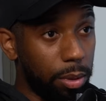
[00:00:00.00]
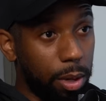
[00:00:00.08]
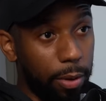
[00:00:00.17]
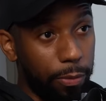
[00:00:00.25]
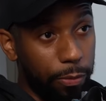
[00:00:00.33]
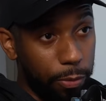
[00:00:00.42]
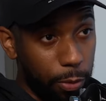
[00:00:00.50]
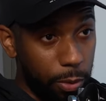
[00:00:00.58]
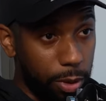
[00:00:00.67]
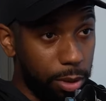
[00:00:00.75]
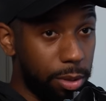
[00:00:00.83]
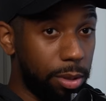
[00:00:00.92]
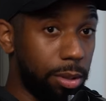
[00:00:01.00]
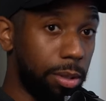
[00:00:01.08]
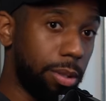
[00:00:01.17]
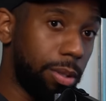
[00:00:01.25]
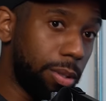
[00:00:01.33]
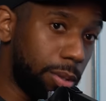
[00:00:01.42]
Going forward,
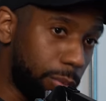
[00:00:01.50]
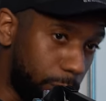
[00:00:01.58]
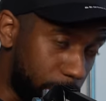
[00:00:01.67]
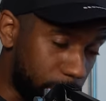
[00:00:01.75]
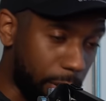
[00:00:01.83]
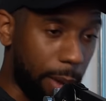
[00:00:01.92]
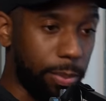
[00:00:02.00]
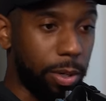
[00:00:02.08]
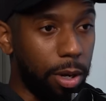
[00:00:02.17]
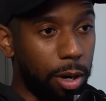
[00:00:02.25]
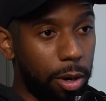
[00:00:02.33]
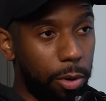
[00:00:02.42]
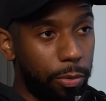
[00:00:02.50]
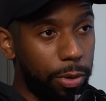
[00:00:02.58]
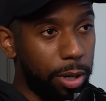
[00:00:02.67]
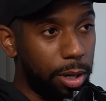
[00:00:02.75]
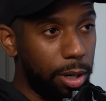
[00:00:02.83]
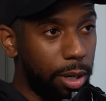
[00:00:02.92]
yeah. we scrapped the
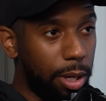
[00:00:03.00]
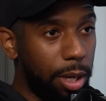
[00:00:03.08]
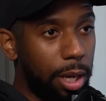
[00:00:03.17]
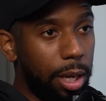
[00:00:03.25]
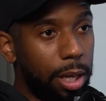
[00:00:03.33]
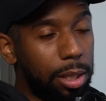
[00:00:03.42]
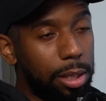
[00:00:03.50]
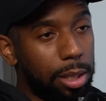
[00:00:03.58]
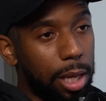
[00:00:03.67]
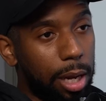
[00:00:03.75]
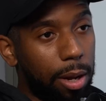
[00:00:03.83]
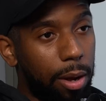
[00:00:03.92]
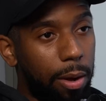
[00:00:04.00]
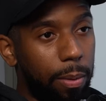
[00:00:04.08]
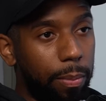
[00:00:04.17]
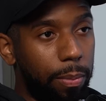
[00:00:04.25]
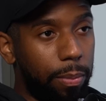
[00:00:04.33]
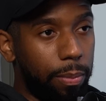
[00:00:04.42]
clothing, mm-hmm. then
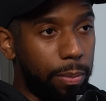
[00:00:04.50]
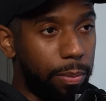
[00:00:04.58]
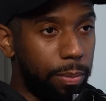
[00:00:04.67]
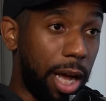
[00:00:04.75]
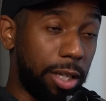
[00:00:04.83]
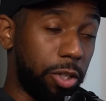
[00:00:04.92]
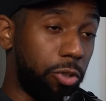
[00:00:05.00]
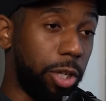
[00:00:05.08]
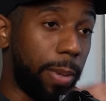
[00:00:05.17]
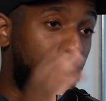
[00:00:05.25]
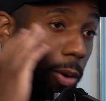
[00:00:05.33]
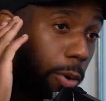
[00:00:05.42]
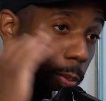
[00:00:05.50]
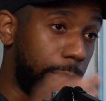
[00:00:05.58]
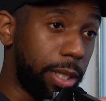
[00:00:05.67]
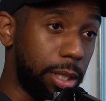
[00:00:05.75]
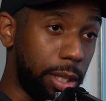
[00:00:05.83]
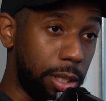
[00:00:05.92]
um, had to streamline whole
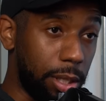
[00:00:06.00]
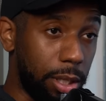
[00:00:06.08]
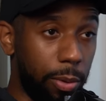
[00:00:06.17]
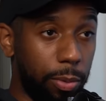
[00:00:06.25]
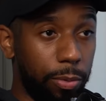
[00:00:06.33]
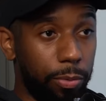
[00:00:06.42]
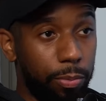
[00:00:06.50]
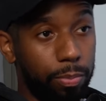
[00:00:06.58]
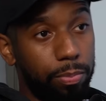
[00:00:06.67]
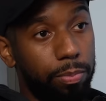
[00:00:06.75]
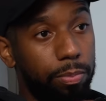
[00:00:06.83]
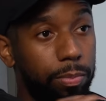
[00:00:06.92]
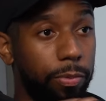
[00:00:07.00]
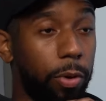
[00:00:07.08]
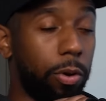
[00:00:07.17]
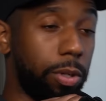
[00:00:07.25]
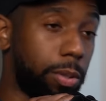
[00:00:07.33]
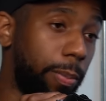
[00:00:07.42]
business, and then we
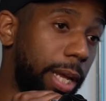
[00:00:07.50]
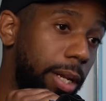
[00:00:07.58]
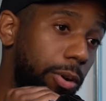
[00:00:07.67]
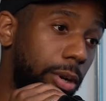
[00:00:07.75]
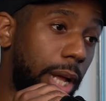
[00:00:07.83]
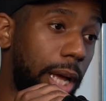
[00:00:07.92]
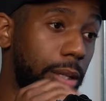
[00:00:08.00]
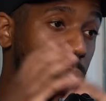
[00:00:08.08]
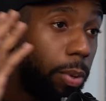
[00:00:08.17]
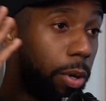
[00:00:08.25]
focused mainly on like the